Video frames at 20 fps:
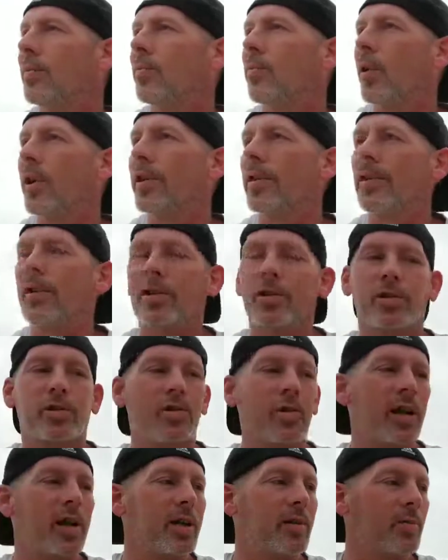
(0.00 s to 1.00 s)
whether they're
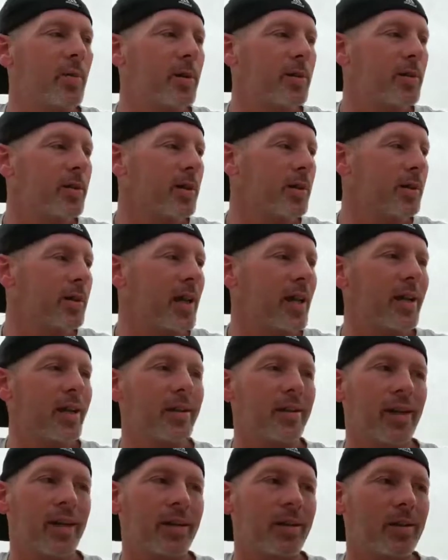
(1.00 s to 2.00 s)
straight, whether they're gay.
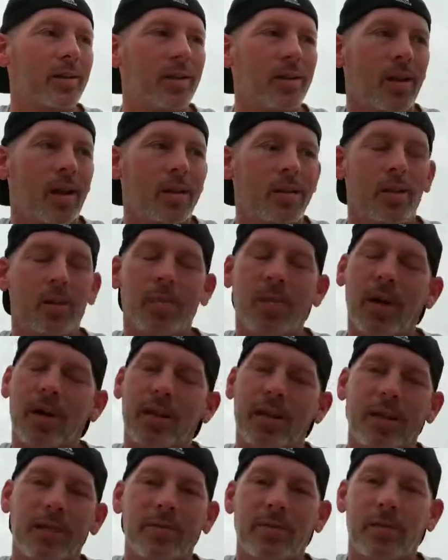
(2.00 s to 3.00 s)
Like nobody
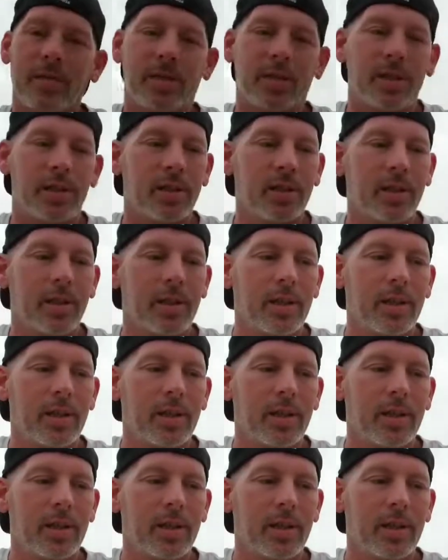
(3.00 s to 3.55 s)
gives a shit.